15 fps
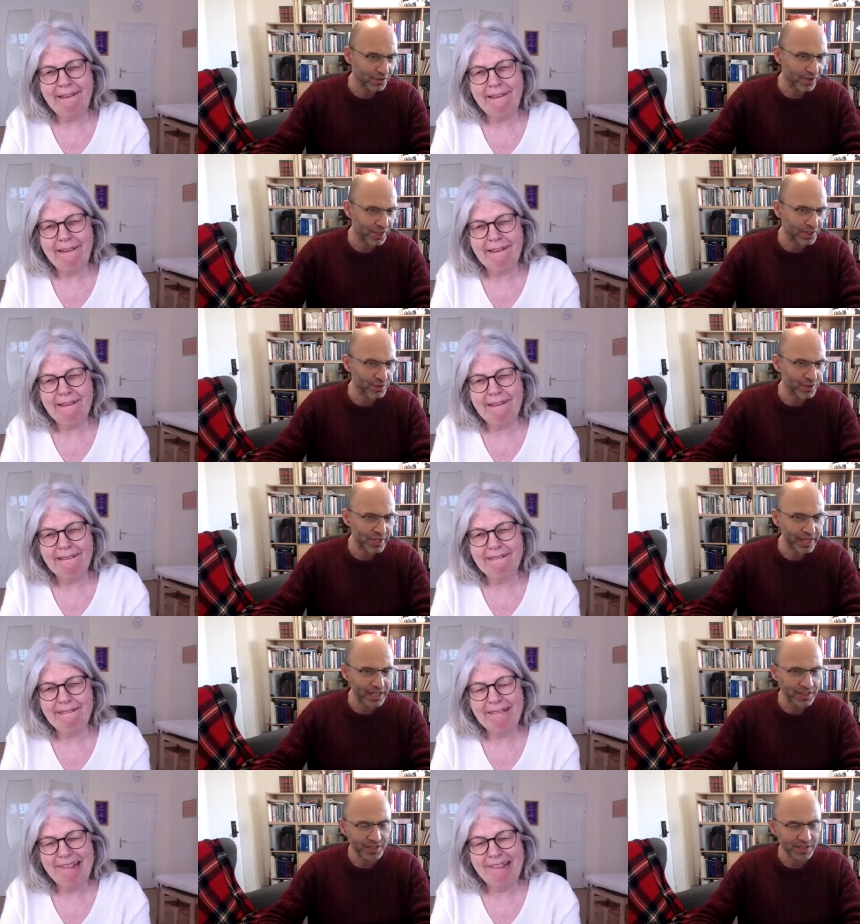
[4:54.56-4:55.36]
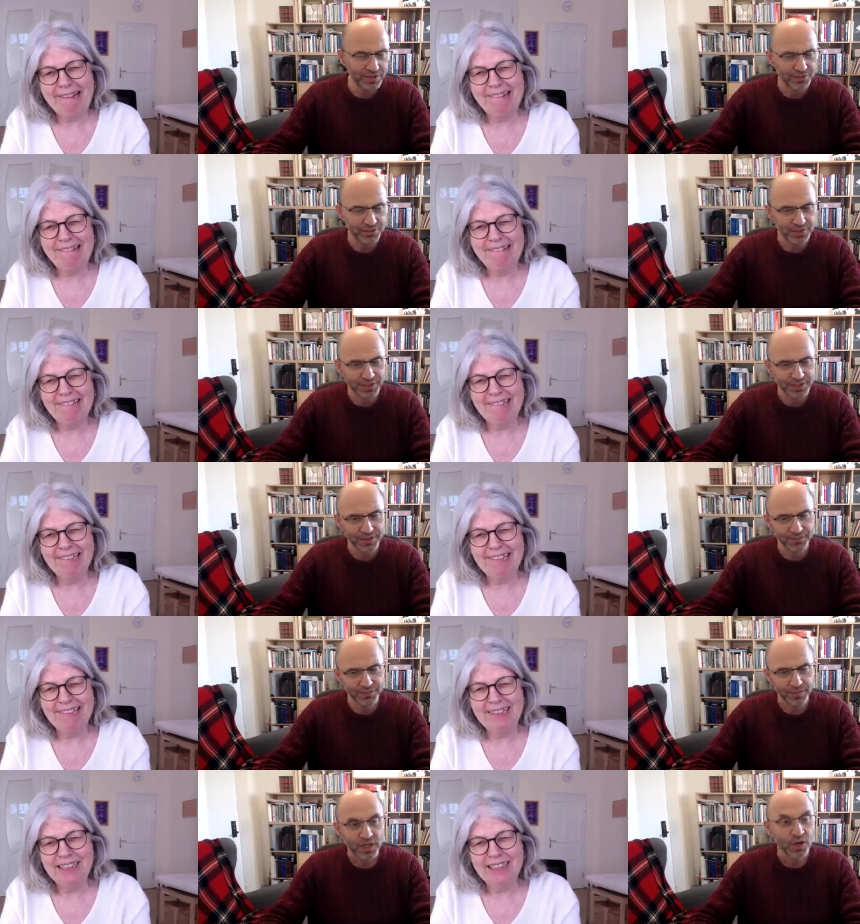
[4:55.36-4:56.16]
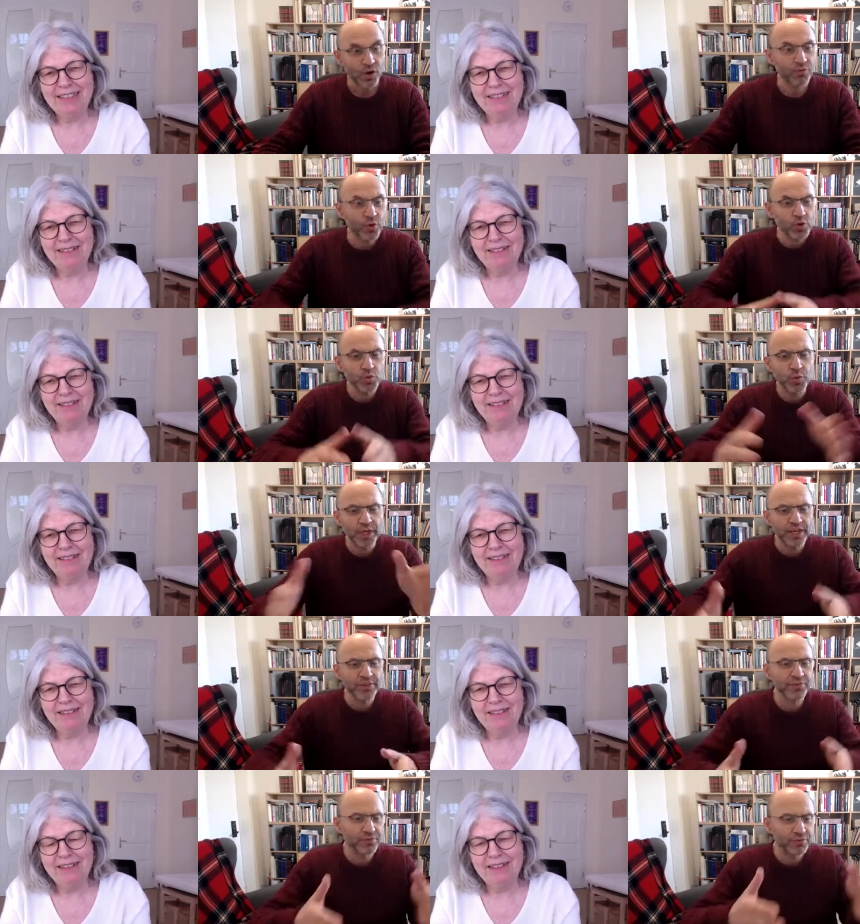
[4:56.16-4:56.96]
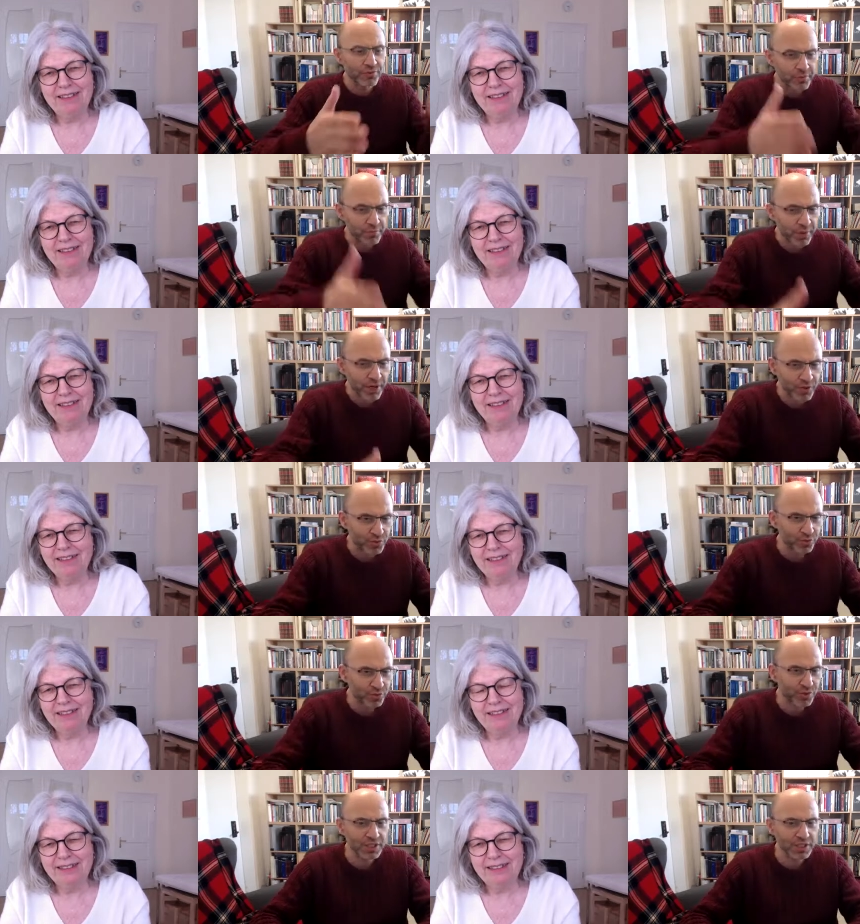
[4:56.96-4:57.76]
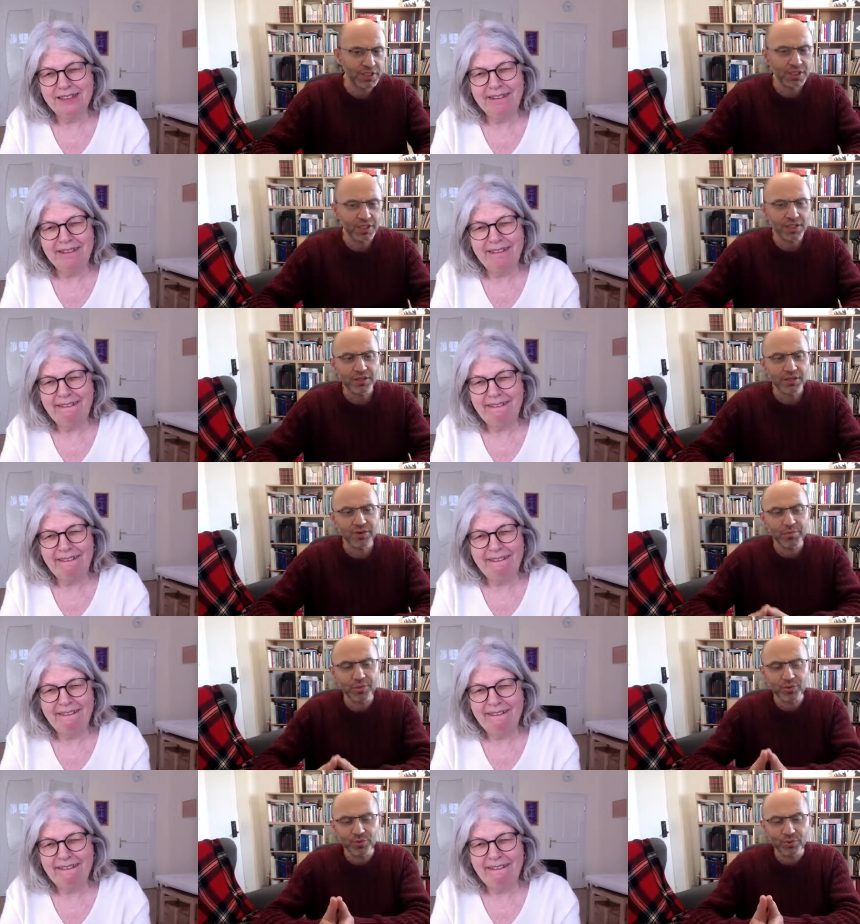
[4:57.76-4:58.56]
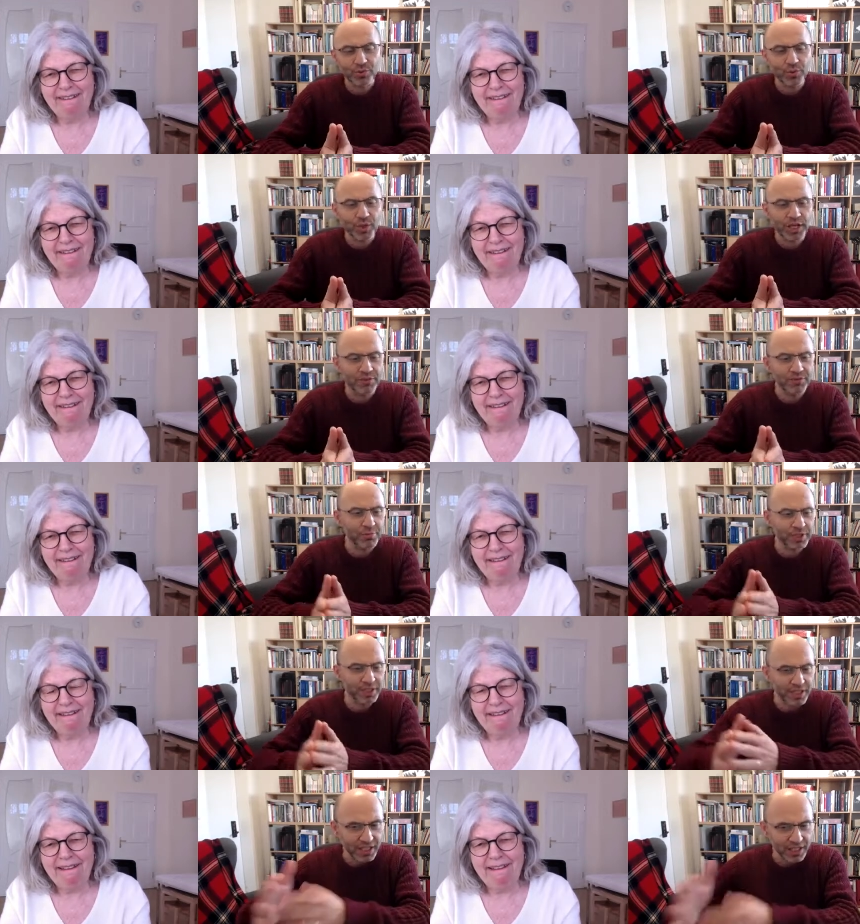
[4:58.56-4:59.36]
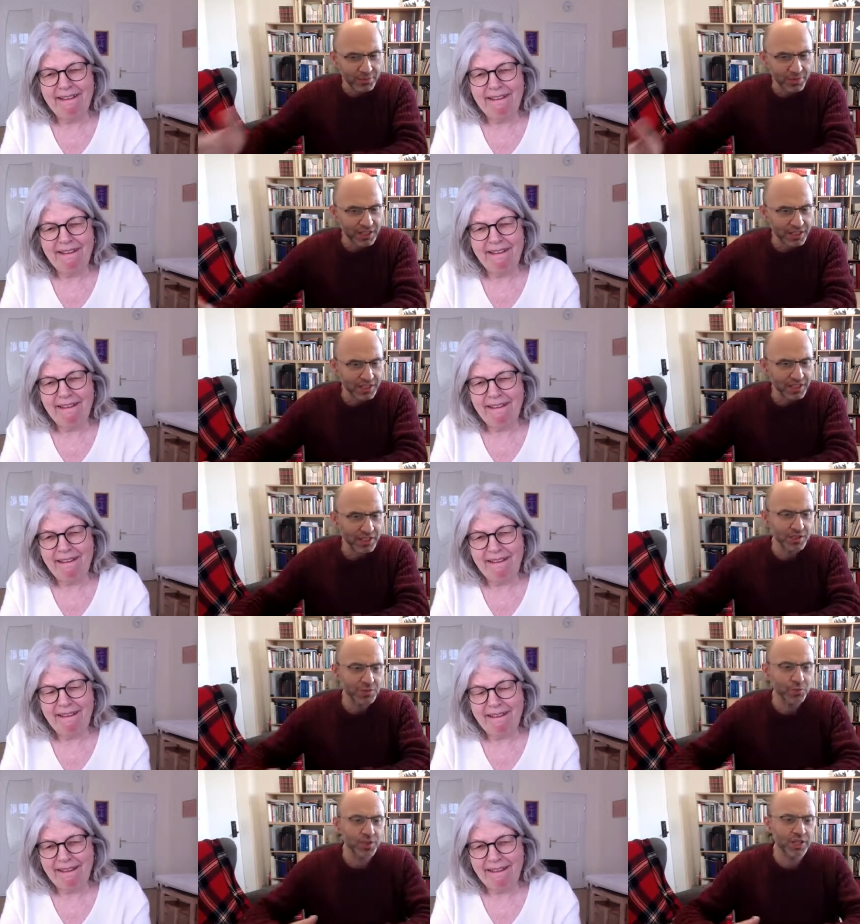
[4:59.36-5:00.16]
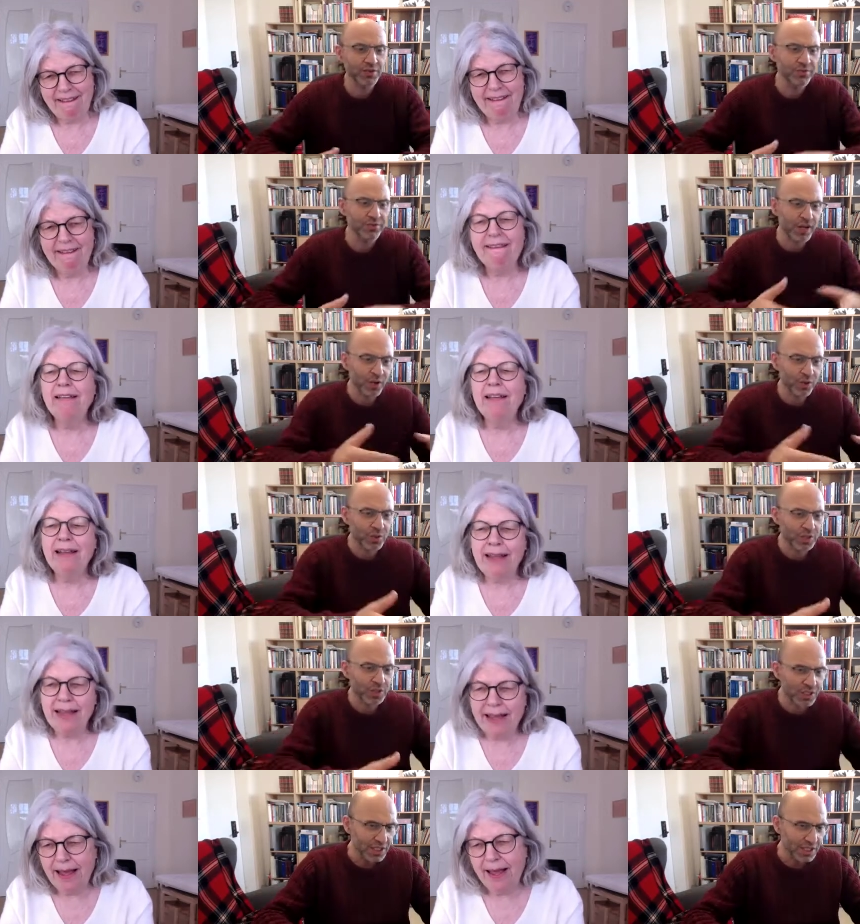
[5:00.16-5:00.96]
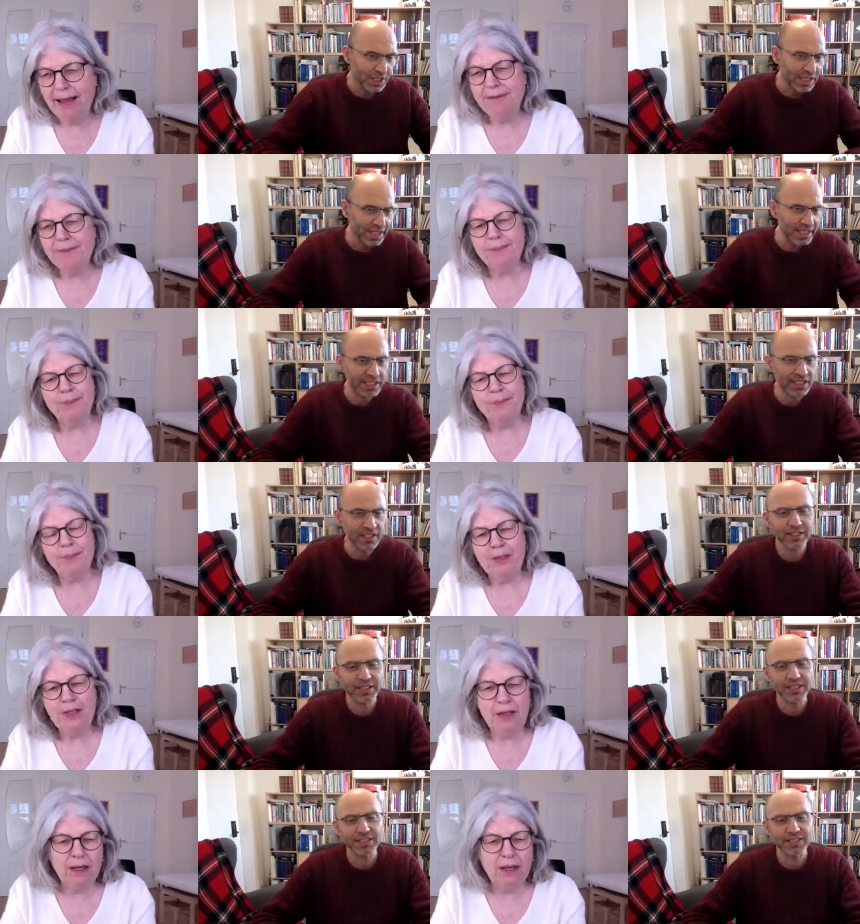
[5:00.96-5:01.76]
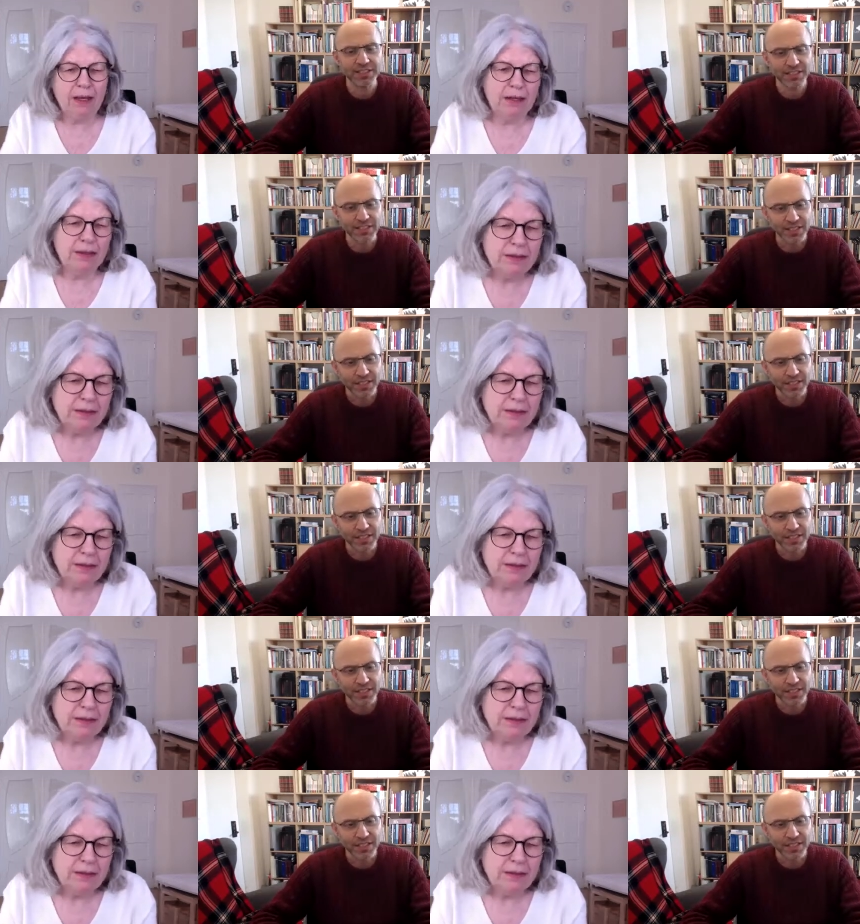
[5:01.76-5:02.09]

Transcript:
Speaker 1: radioactive. Uh, of course, we have repertory, repertory. We have materia medica, and we have our yeah. clinical cases. Yeah.